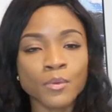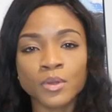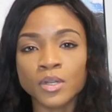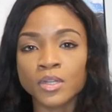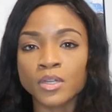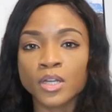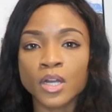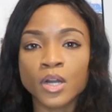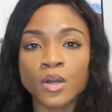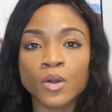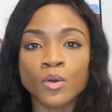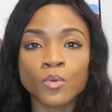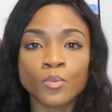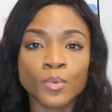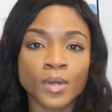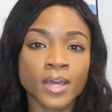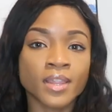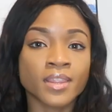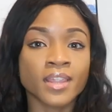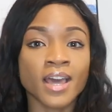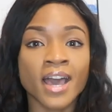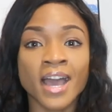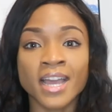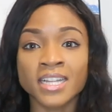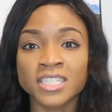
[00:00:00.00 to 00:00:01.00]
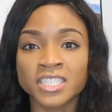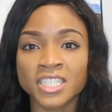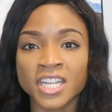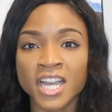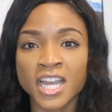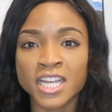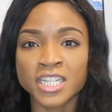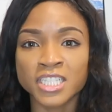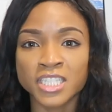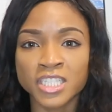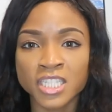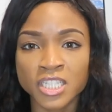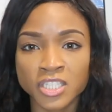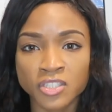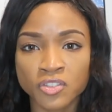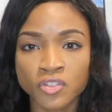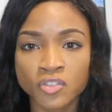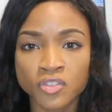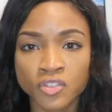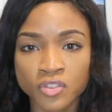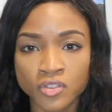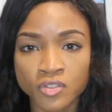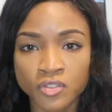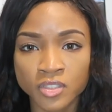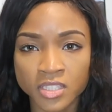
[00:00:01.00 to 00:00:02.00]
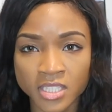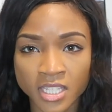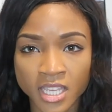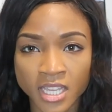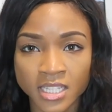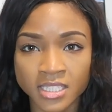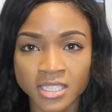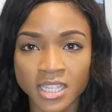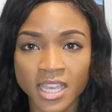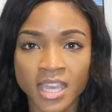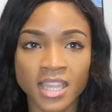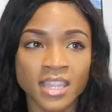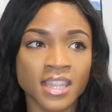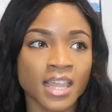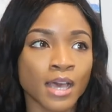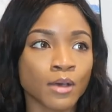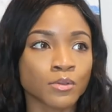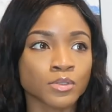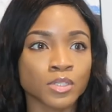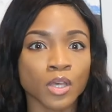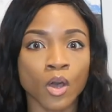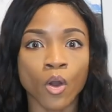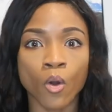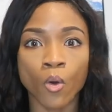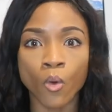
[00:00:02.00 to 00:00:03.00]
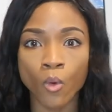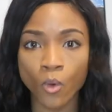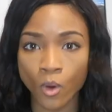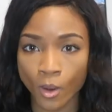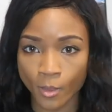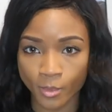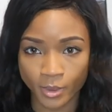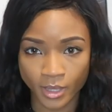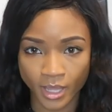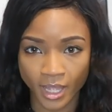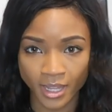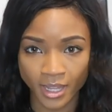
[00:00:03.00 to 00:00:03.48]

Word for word: I'm gonna go with I G I six zero zero six, and that was a horrible